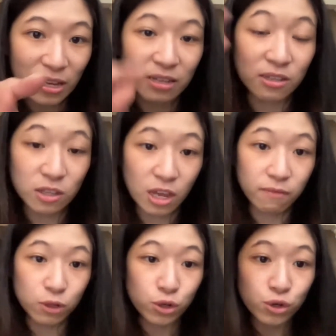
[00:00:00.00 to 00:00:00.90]
Like, they
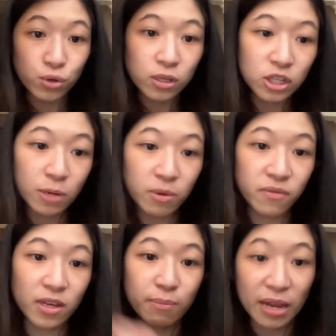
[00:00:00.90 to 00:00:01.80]
have a logo on top
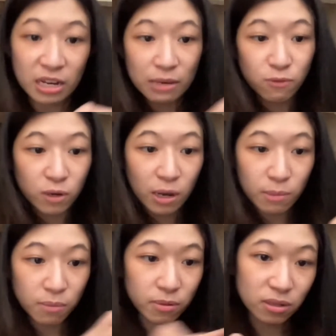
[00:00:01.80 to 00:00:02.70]
of it. My name will
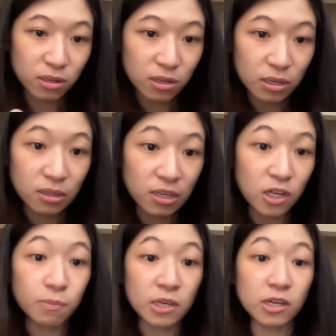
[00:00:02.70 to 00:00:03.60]
come up in
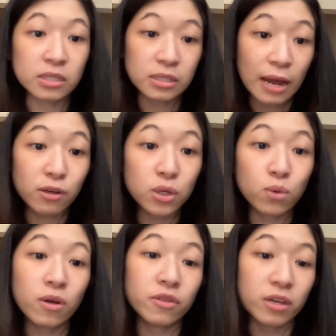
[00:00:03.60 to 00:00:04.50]
here because now
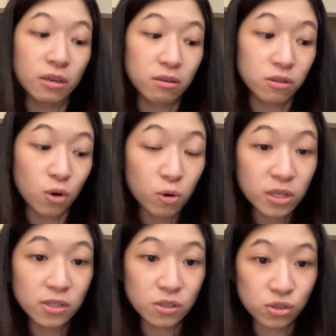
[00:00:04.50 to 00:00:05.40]
you want the
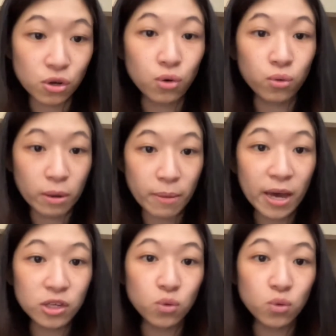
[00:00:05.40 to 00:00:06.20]
audience to know who am I.